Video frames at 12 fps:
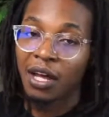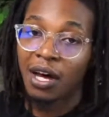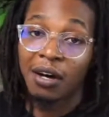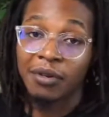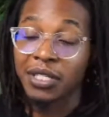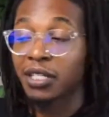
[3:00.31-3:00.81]

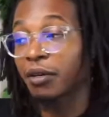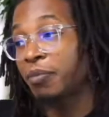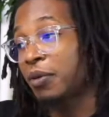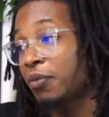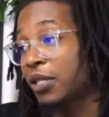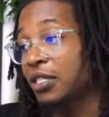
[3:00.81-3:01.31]
I always tell
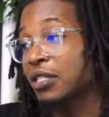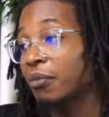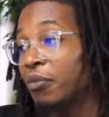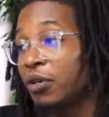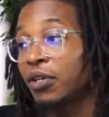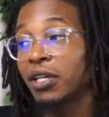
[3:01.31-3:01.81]
people it's
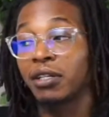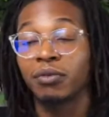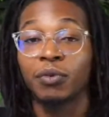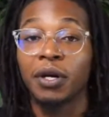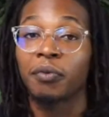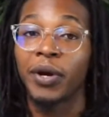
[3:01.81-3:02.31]
a million
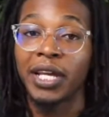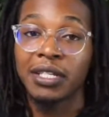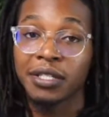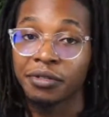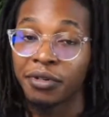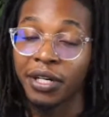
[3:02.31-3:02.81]
and one
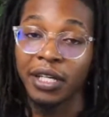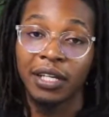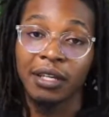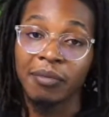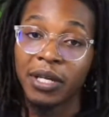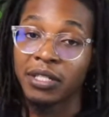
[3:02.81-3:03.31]
ways to run your
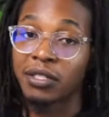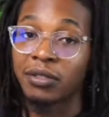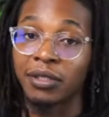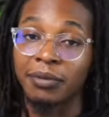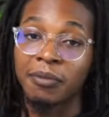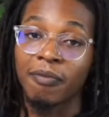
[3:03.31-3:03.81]
eBay
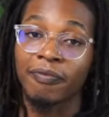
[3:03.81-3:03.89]
store.